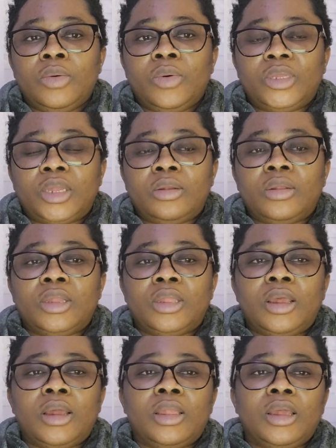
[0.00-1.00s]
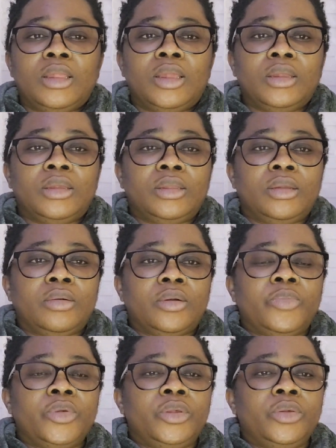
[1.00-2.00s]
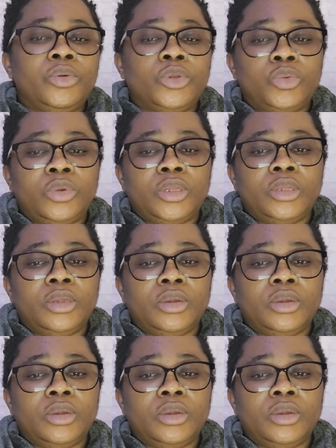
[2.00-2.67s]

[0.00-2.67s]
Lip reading: was another technique that the therapy used with